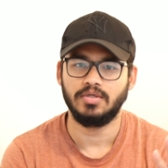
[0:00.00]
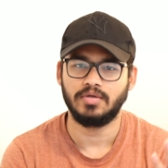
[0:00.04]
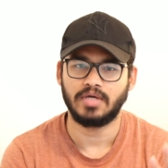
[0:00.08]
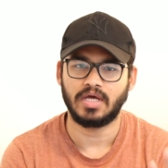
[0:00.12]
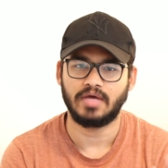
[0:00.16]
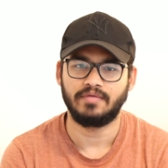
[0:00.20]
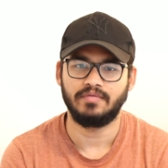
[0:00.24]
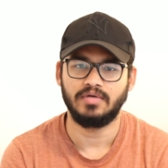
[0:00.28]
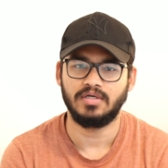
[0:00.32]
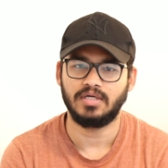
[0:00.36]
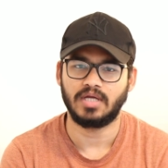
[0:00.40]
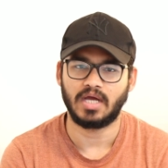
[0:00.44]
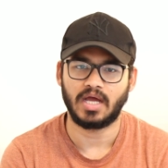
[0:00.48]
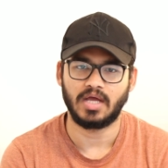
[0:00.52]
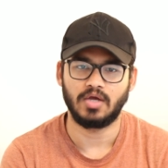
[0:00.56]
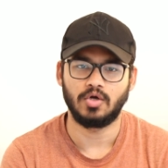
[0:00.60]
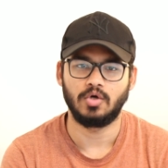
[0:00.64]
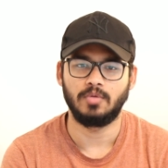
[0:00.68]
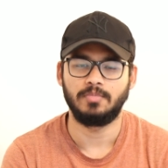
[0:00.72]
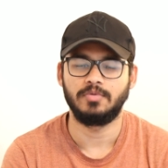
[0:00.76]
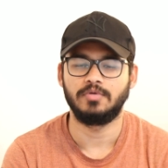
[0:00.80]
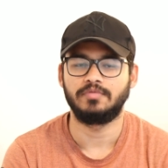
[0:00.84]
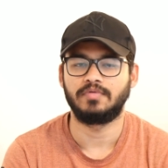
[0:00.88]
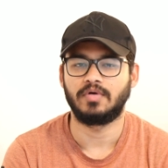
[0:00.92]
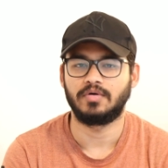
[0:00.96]
there you have it. I
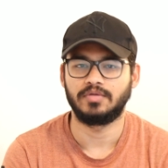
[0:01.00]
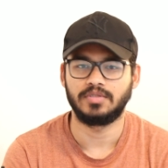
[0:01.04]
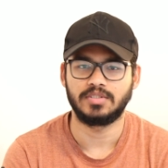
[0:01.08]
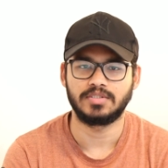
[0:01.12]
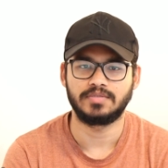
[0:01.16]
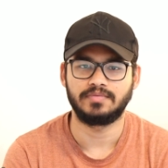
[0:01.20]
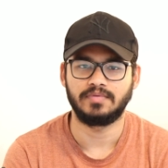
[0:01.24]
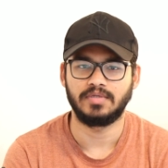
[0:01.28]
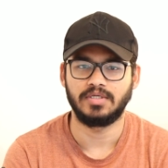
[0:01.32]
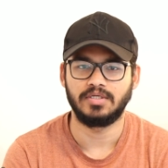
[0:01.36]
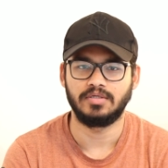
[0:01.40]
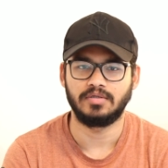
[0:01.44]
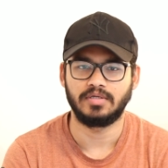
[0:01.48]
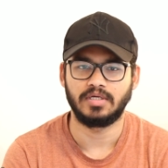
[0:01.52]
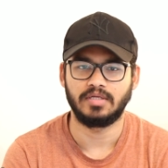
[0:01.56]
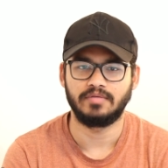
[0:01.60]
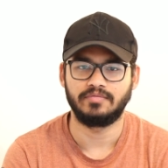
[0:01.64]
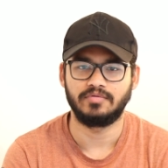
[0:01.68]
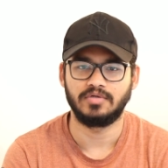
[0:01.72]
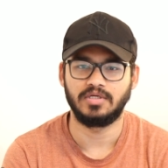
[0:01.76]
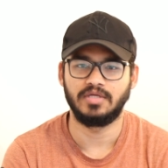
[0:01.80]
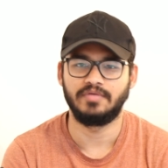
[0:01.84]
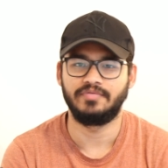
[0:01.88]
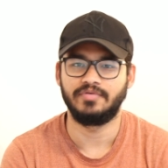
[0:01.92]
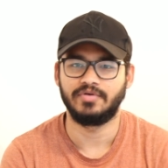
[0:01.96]
hope you found this video
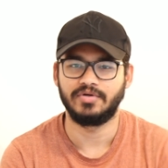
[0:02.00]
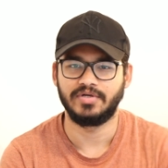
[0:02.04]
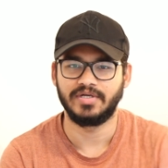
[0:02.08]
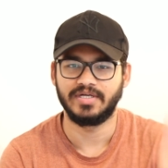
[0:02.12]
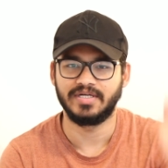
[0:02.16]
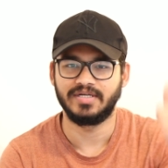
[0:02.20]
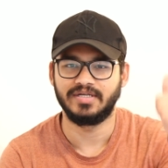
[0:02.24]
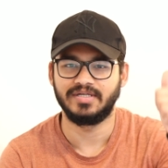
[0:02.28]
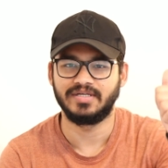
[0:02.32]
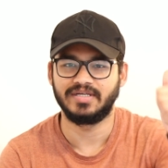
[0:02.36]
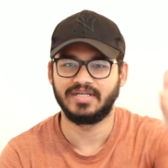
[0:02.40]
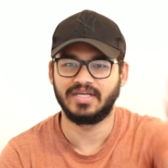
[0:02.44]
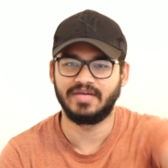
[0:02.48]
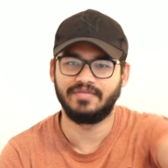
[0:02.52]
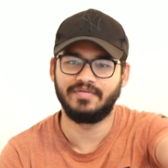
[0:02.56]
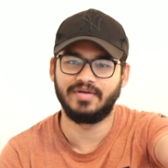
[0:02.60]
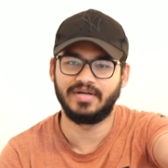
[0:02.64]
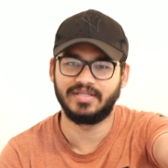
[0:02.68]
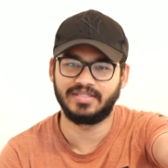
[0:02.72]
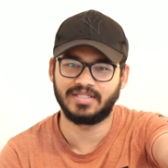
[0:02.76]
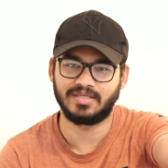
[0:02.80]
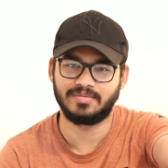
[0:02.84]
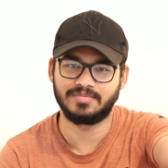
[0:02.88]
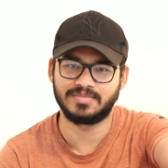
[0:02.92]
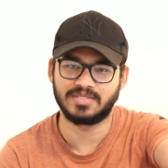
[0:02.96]
helpful. If you did, give
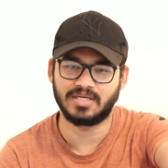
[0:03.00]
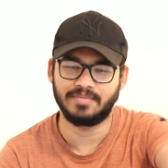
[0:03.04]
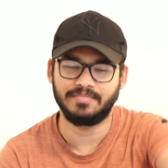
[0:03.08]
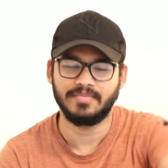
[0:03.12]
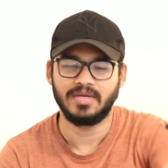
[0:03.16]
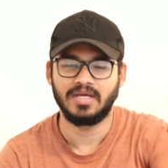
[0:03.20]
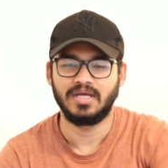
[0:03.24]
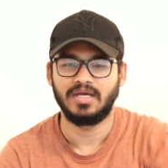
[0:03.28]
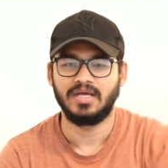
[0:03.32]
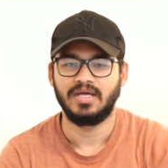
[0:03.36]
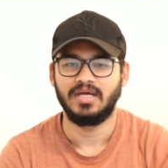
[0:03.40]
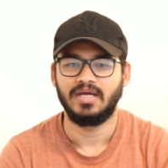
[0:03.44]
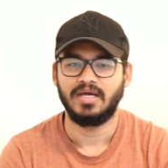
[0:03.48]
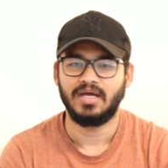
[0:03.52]
it a thumbs up.